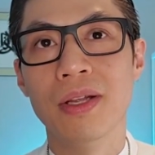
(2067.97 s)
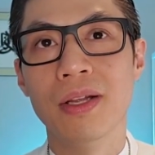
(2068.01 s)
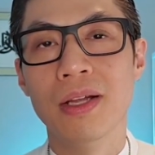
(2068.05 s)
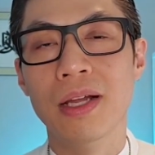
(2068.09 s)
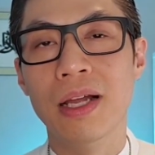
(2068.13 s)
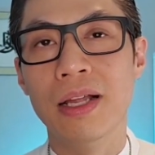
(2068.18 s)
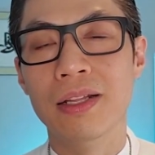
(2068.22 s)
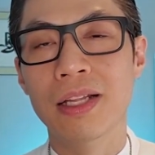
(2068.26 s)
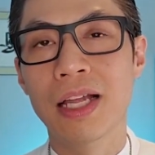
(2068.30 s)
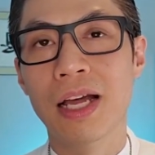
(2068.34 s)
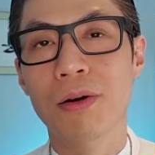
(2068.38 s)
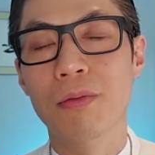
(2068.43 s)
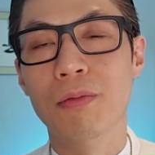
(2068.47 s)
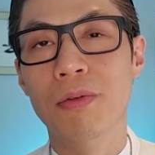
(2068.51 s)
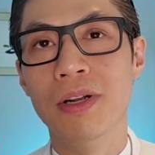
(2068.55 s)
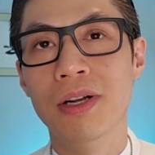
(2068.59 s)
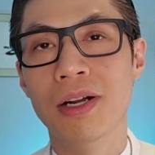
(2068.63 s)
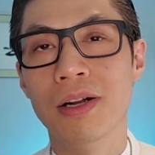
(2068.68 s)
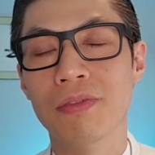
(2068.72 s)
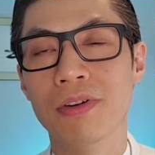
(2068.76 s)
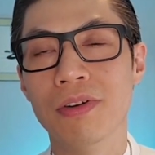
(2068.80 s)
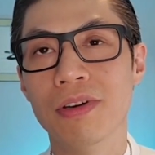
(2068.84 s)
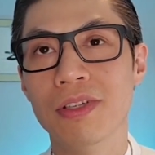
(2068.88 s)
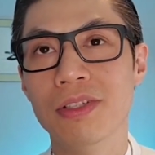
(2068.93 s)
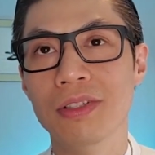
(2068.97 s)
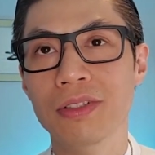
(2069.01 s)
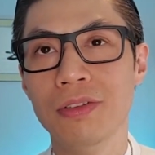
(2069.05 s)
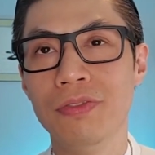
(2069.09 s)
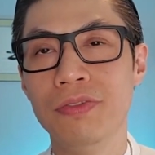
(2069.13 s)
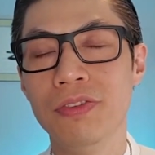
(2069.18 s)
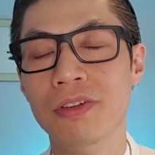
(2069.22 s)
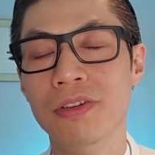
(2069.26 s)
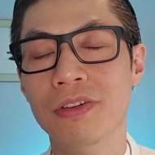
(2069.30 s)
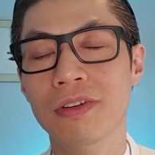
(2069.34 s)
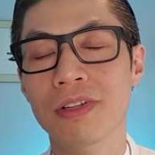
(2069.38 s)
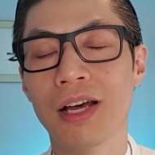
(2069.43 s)
and that whenever you
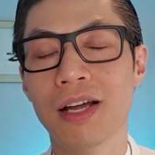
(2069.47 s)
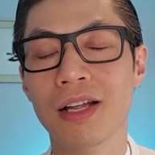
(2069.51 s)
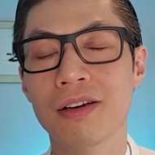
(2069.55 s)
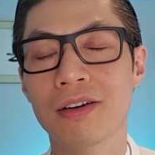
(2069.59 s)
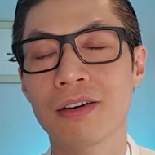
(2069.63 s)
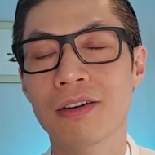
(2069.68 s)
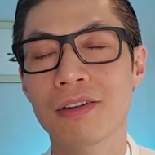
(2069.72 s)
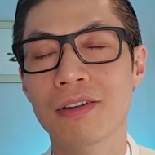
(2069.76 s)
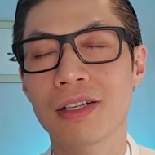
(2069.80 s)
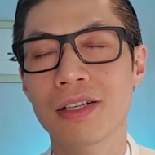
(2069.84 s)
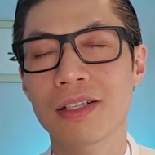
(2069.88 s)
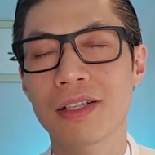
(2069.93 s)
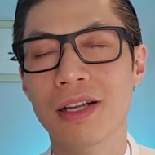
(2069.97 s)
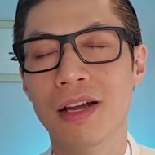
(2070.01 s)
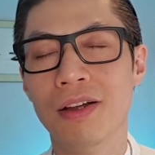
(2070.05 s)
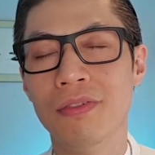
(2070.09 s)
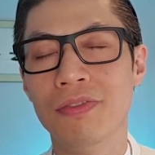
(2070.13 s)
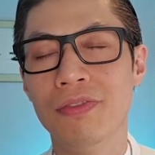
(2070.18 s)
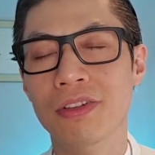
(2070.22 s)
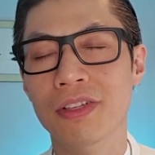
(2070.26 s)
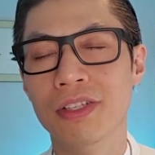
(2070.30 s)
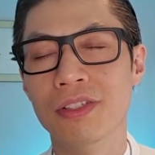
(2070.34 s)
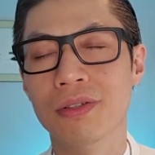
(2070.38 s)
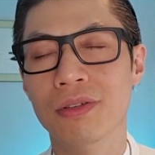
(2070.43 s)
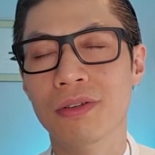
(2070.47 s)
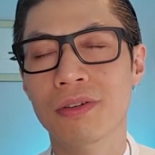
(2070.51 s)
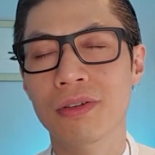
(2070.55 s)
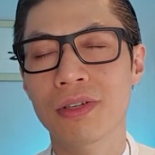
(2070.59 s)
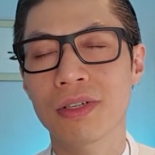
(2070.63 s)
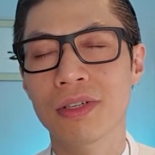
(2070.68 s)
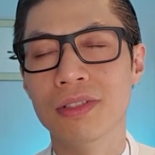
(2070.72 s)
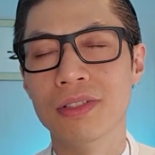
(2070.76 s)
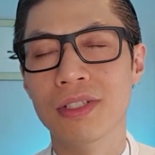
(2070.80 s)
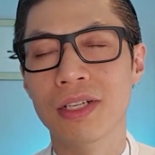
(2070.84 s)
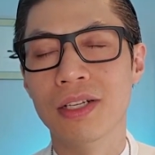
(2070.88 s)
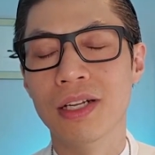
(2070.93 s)
feel that, I feel it's
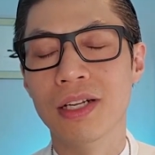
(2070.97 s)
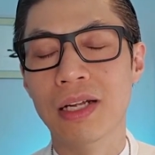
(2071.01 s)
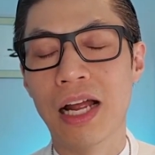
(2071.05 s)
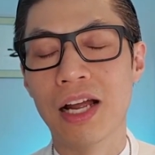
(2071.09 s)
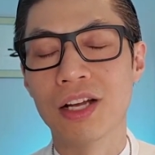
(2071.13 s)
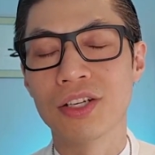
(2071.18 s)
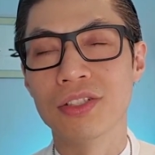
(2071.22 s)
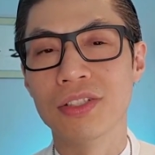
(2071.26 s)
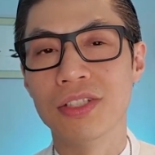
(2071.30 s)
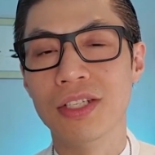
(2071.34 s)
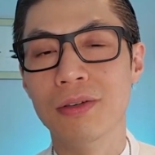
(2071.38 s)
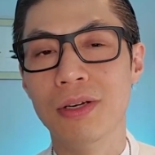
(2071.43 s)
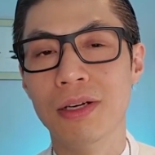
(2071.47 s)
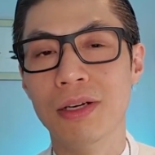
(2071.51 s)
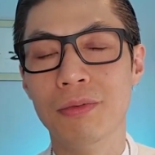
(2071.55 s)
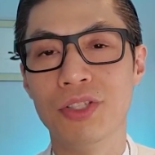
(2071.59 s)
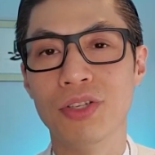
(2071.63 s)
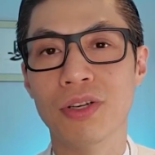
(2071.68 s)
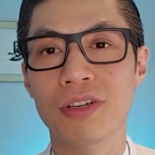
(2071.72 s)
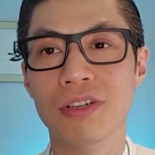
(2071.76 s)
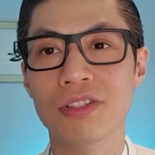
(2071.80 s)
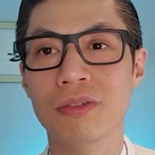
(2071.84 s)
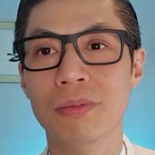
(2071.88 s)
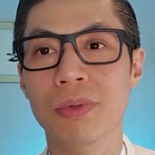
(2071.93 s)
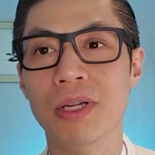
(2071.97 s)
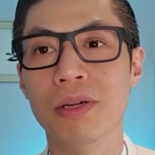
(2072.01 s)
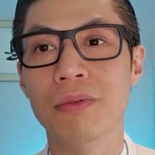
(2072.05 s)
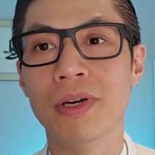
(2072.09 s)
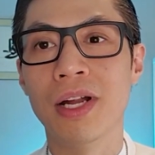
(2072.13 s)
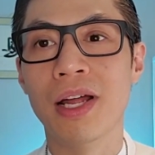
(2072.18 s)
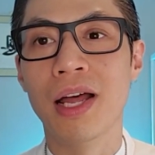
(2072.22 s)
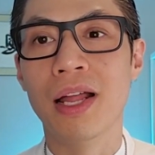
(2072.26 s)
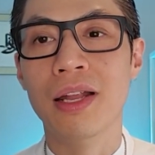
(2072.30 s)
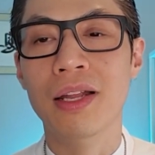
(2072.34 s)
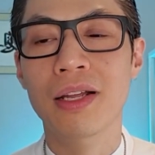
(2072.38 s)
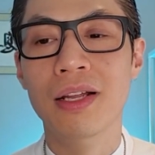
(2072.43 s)
orange, then actually it would turn out to be
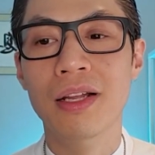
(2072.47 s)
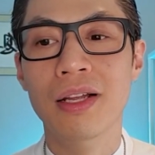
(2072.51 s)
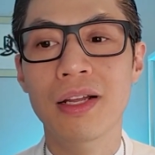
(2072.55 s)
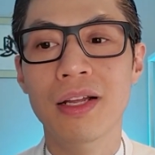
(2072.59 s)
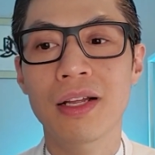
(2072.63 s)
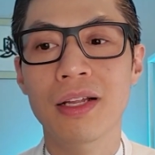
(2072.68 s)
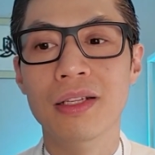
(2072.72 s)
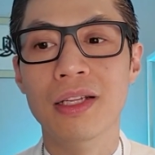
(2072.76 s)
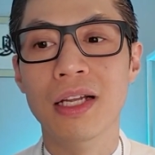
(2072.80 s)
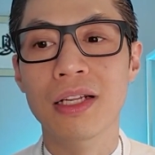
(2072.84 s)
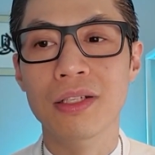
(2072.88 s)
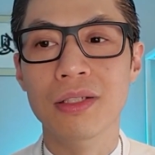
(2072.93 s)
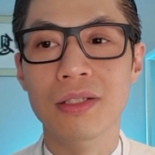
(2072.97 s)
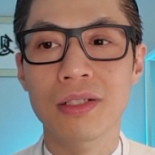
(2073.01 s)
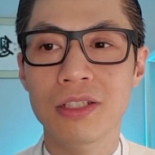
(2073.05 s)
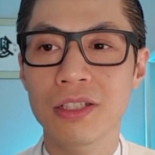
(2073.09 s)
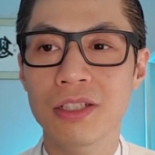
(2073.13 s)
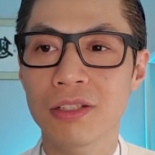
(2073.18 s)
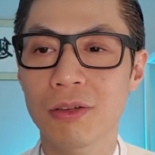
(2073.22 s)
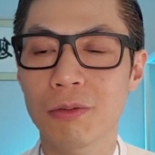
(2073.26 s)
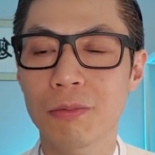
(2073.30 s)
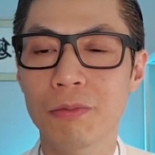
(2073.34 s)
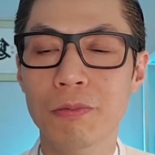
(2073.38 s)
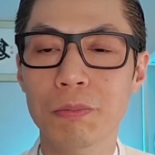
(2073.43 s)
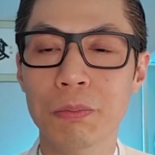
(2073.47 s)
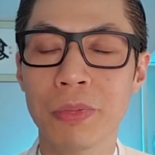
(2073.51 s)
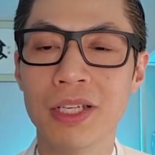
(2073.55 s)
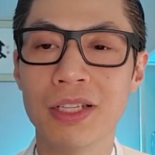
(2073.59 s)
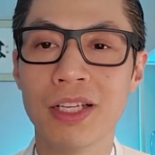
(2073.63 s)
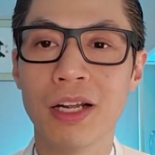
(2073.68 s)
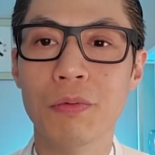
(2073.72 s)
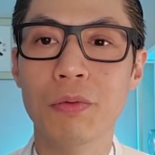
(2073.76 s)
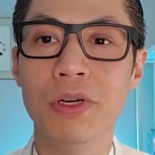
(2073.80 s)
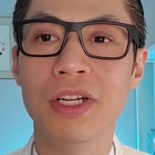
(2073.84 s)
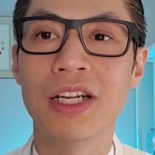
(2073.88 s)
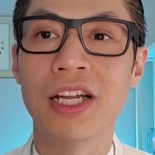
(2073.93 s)
red. Then, you know, make
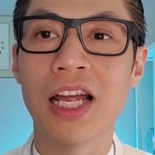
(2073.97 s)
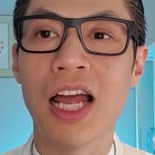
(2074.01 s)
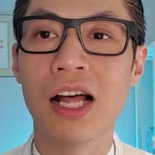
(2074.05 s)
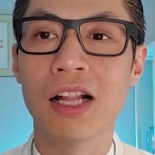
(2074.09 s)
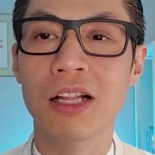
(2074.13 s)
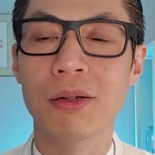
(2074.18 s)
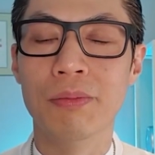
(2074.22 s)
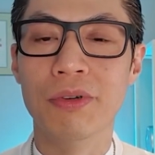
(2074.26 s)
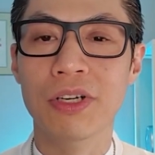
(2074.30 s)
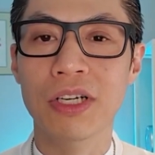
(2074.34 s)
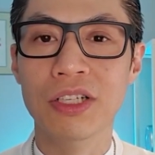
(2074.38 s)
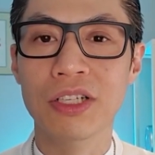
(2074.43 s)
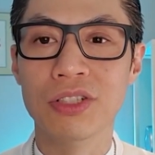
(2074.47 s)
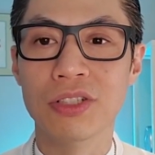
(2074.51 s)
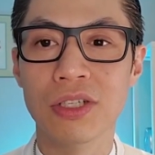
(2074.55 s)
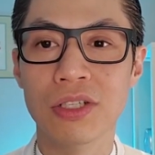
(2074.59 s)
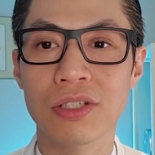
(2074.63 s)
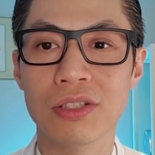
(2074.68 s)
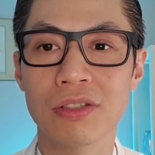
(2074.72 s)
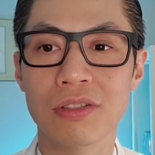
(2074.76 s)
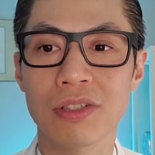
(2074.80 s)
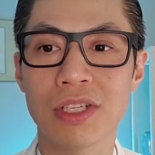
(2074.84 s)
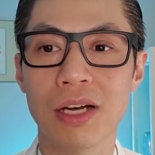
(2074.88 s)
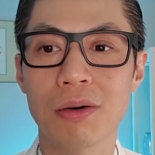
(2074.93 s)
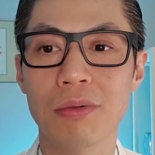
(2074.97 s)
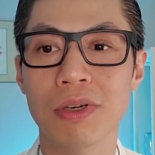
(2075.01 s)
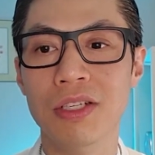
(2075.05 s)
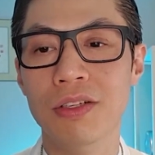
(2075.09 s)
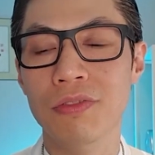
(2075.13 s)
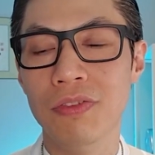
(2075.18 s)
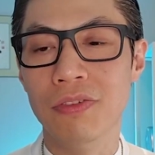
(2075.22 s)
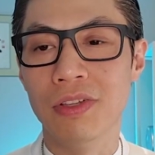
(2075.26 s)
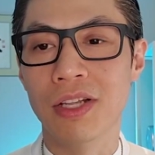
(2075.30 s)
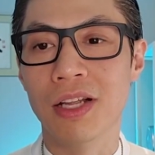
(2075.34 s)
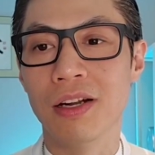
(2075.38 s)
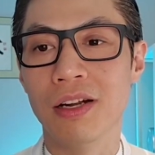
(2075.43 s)
that recalibration so that when you
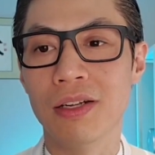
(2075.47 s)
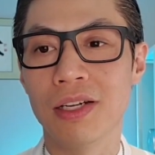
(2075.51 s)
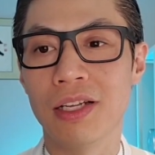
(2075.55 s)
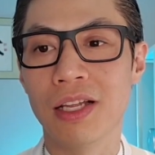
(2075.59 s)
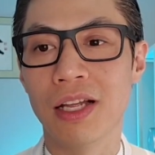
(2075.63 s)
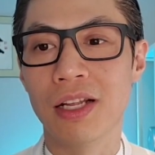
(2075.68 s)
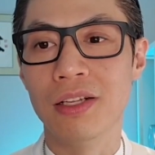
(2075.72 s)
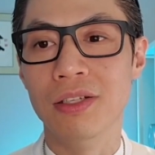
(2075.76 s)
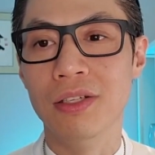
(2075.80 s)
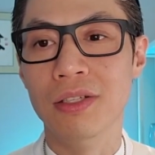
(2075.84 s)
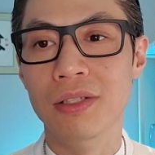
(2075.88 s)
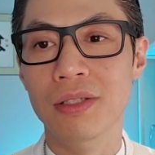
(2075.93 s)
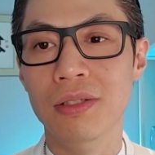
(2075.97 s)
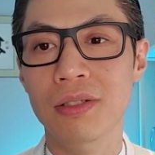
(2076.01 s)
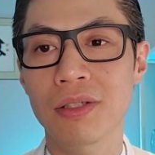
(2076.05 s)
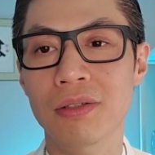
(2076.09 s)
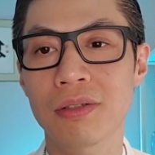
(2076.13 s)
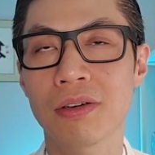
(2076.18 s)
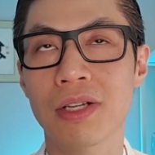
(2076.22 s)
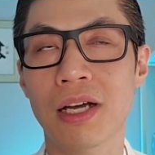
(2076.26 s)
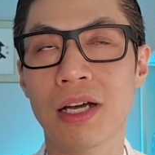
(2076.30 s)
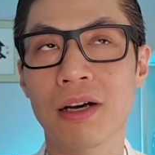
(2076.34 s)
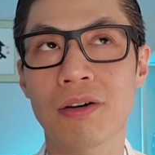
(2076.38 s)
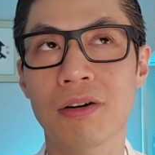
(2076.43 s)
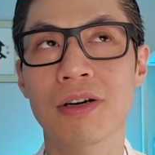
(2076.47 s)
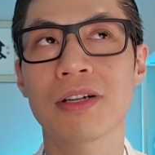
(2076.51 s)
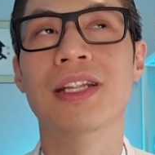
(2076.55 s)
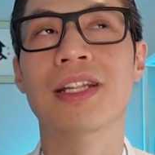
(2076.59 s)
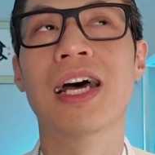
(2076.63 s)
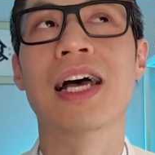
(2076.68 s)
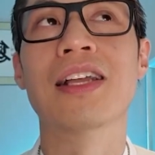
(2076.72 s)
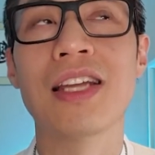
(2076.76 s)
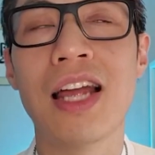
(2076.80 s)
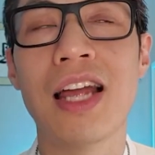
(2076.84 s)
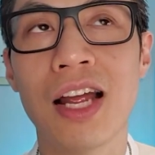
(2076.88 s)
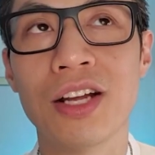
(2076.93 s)
feel that again, you know that, oh,
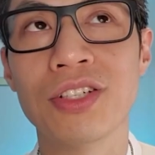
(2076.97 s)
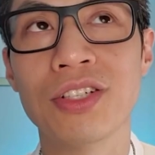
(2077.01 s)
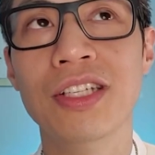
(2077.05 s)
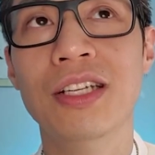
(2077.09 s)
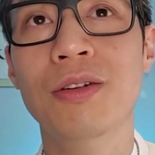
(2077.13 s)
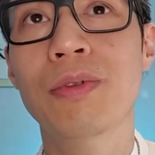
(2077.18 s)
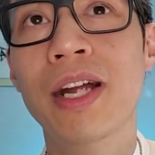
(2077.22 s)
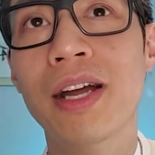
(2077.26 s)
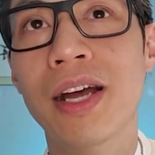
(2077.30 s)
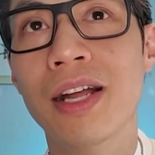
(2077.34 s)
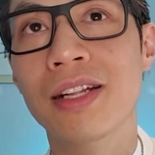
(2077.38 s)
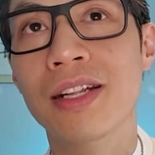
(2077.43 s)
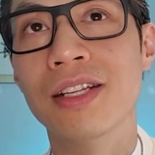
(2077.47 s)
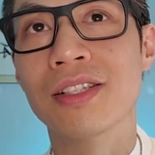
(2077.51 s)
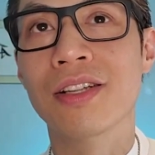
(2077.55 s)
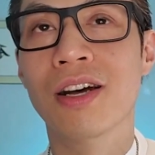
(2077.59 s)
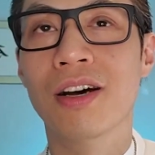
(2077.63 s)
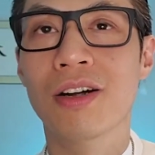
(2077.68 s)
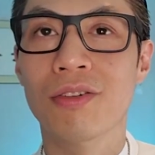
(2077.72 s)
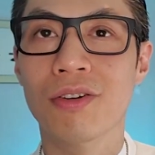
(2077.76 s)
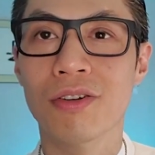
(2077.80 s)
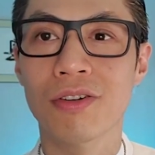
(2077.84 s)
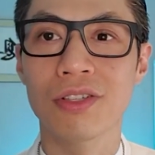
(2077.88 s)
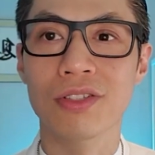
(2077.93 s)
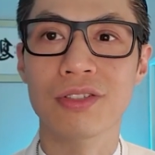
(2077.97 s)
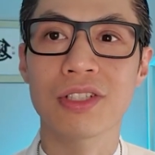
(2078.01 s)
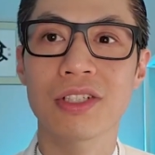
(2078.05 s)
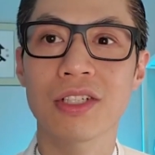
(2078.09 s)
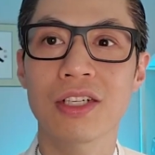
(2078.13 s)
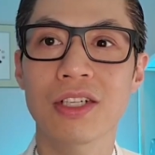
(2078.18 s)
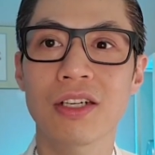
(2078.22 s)
that's actually red. It's not orange.